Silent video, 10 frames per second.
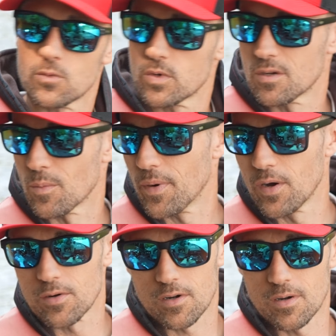with your
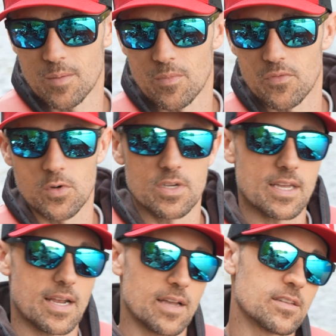boater before you
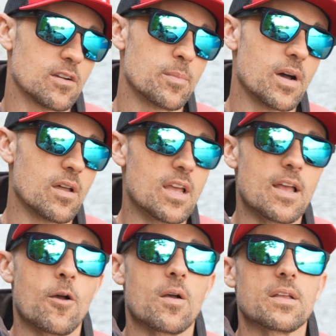get out there about
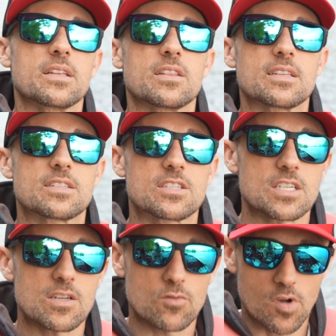the
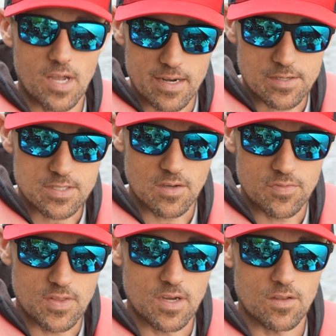general kind of
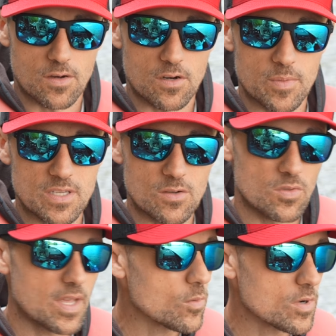stuff they're going to be
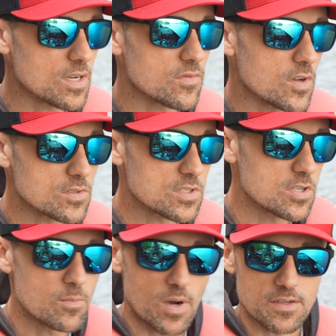doing. They don't want to divulge
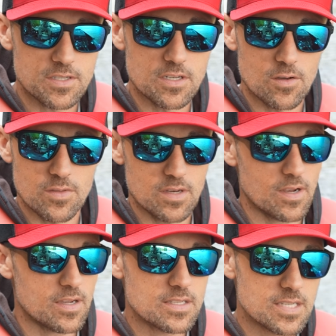too much. You know, they're
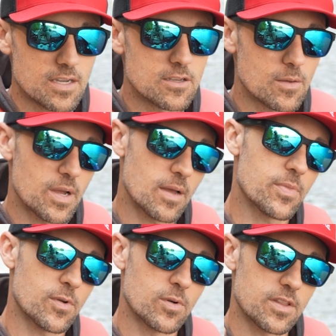not going to tell you, I'm
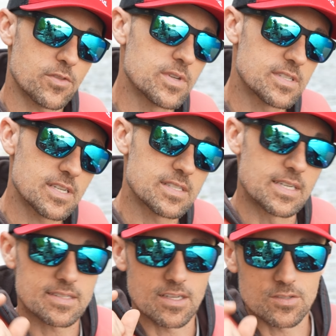throwing a
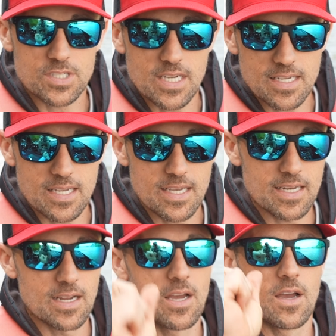3/16 ounce shaky
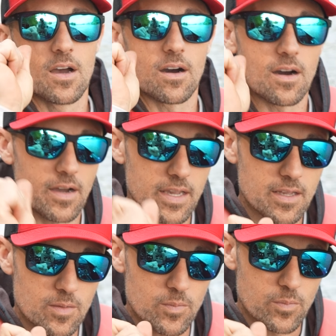head
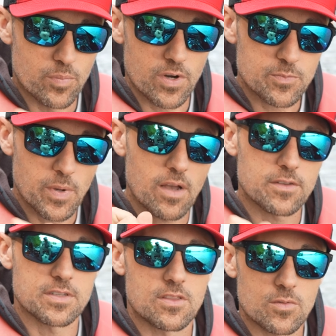in brush
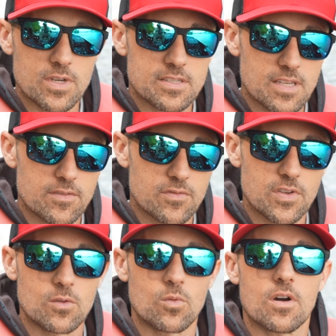piles in 3 to 7
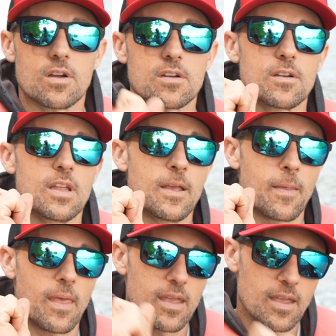feet of water,
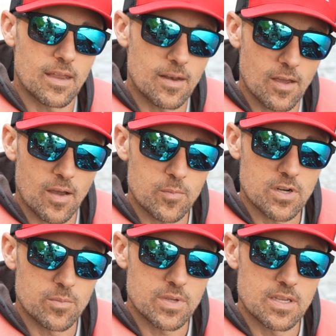and I'm
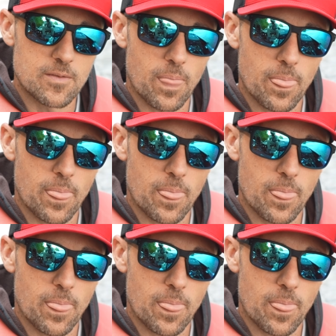going to be